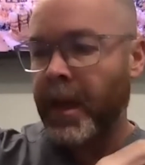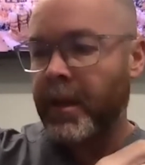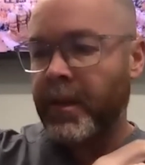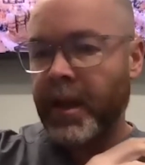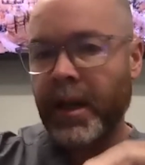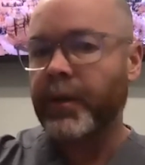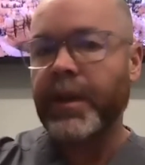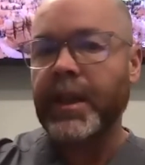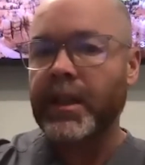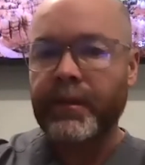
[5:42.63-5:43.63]
the
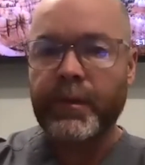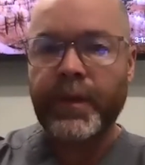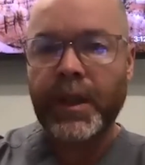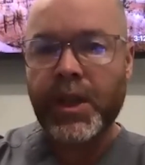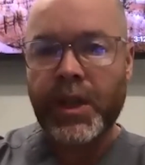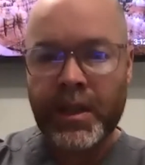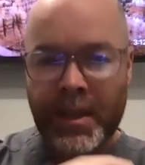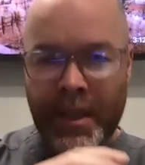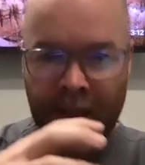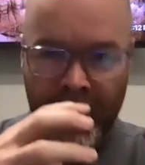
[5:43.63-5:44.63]
healthy liver functions
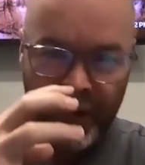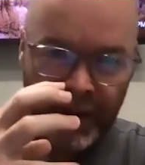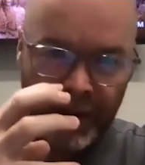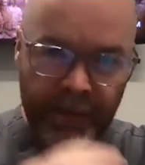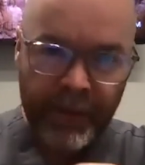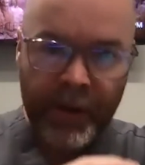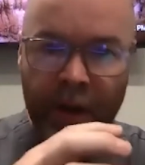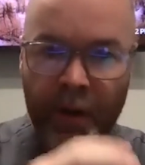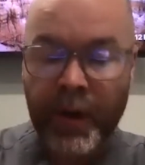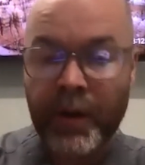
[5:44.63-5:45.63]
and the liver
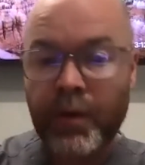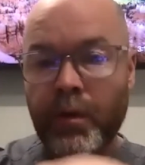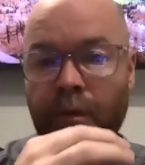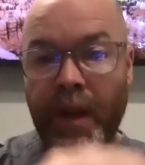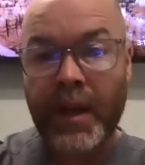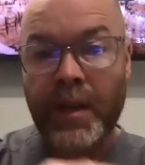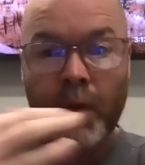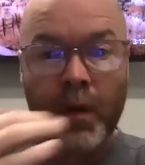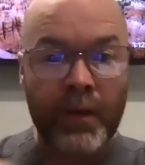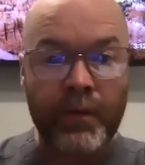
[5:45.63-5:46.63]
going through phase
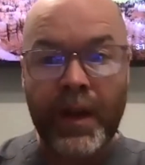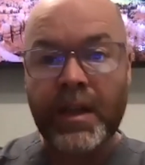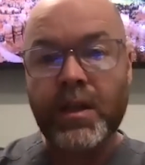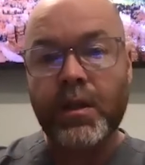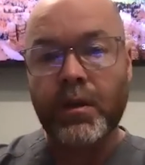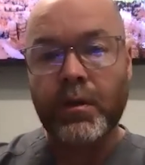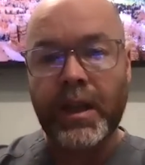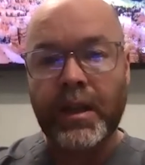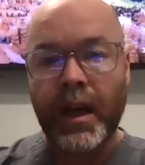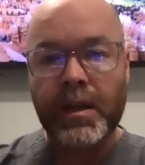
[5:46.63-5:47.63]
1 and phase 2
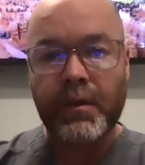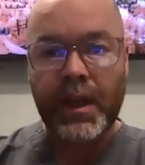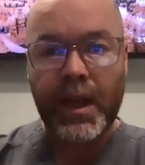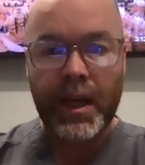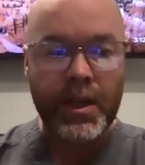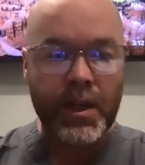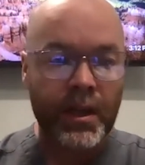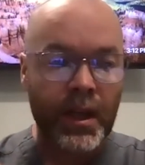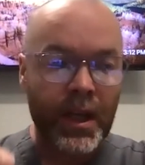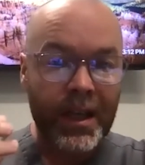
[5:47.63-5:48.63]
detoxification.
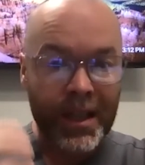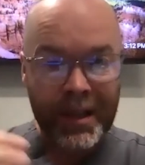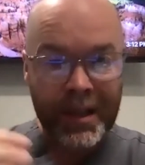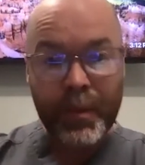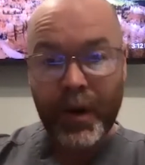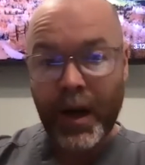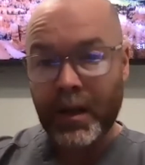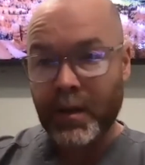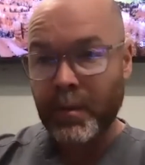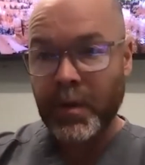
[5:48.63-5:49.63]
The end
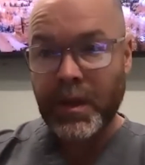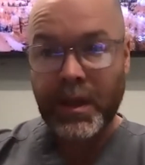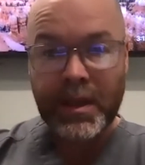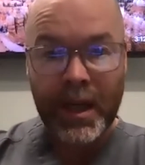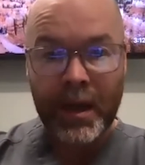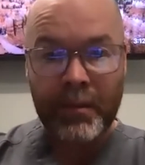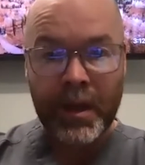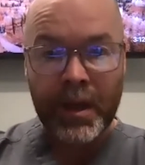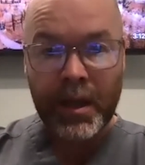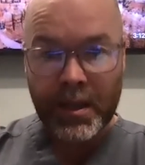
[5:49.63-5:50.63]
products most of the time
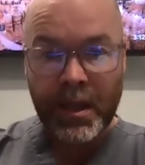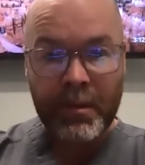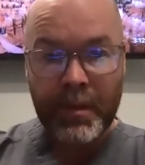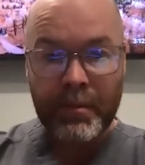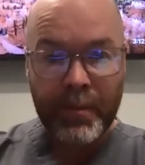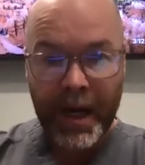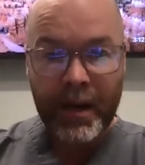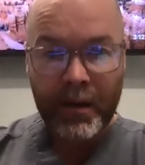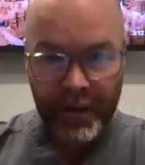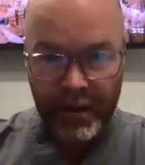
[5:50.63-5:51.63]
is going to be
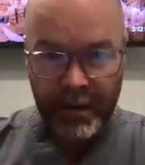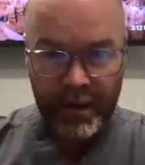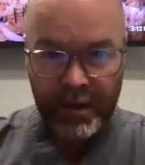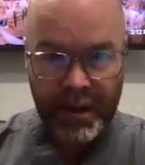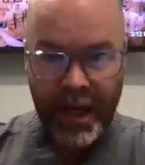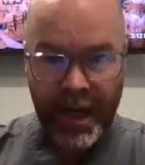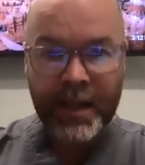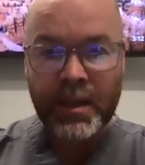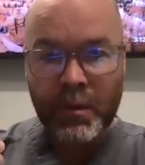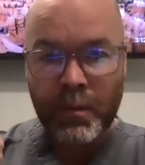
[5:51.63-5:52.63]
bile. The
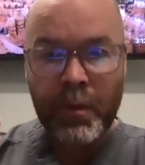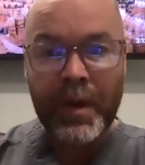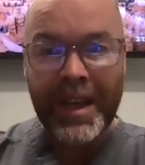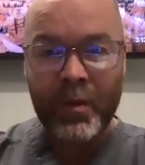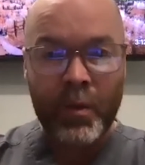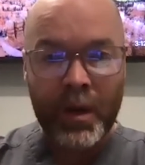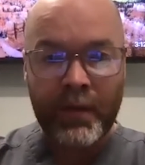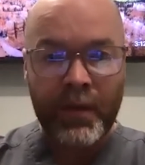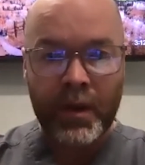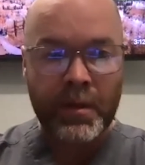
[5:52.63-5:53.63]
toxins, the way we get rid of
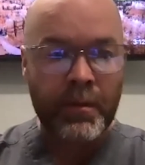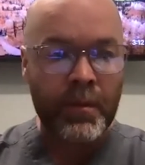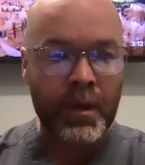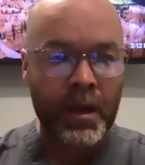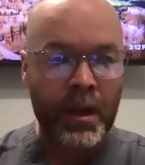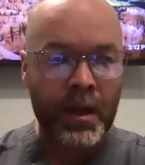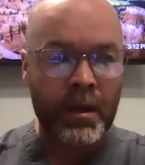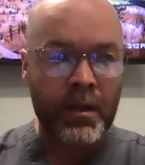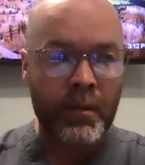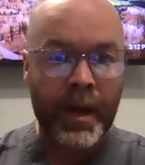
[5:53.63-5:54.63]
those and
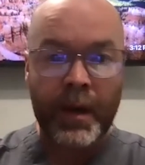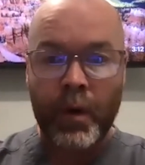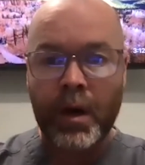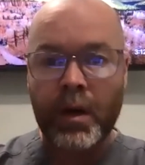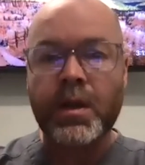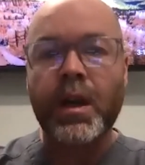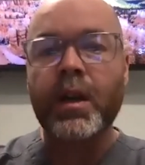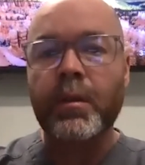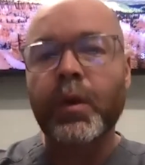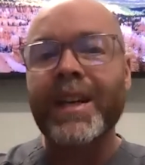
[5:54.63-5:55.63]
they're made water
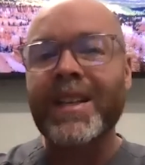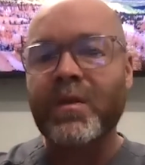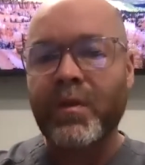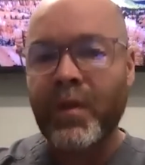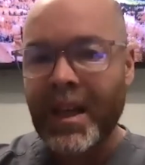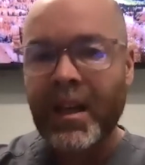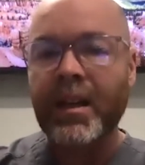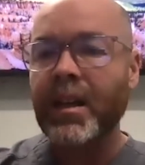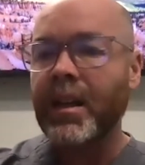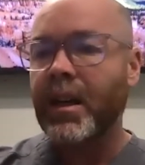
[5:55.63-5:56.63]
soluble is via
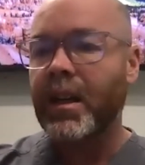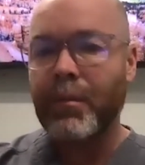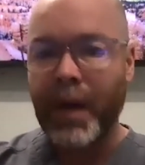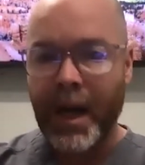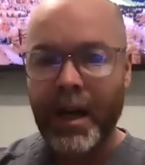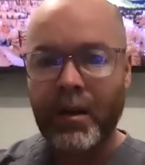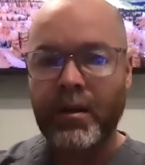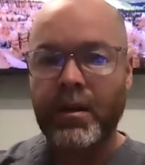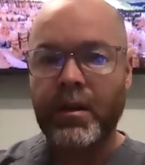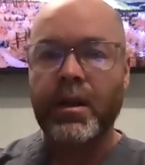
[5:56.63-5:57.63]
the bile.
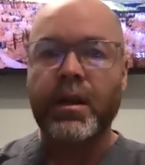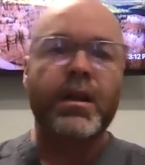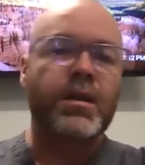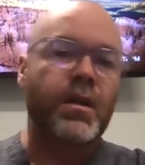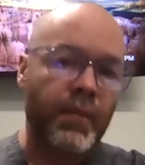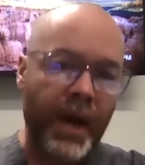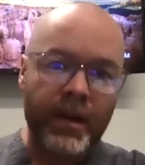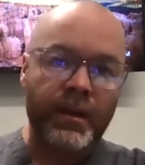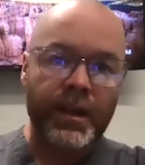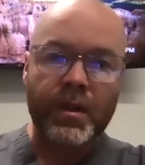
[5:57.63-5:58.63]
So the
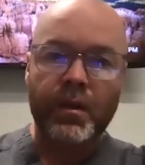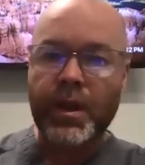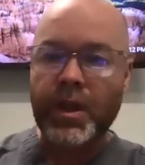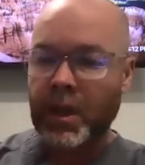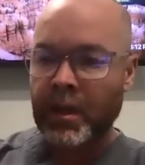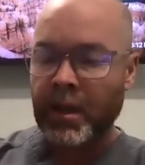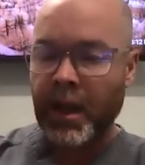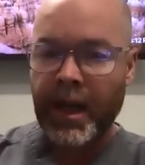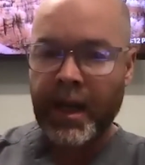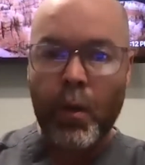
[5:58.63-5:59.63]
bile excretion
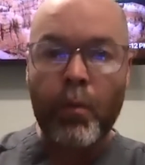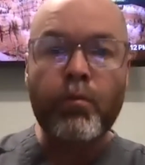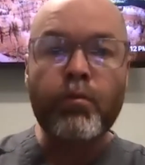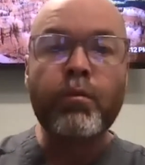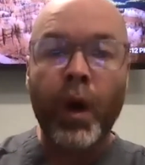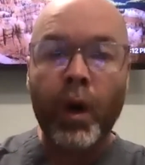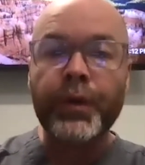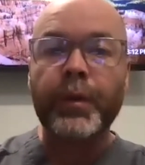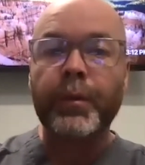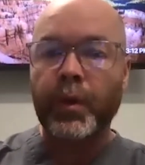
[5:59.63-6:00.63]
has
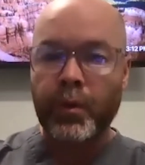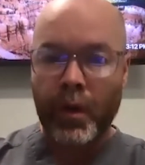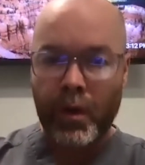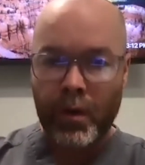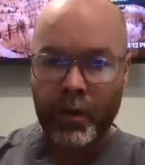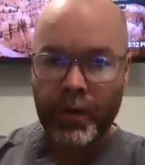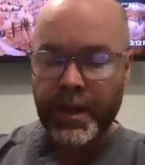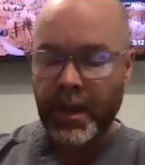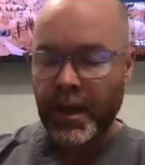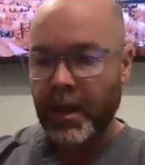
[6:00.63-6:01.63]
multiple roles.
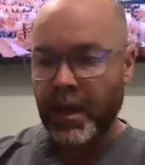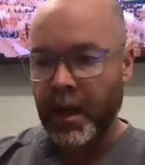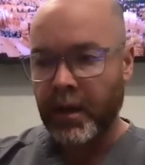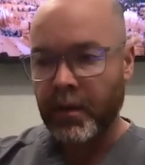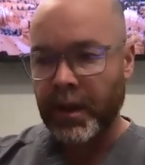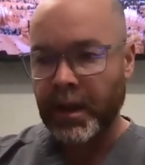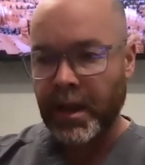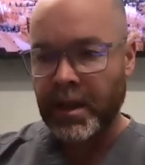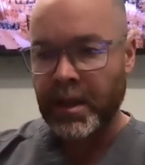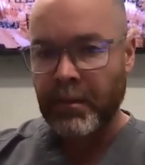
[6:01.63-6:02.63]
Not only does it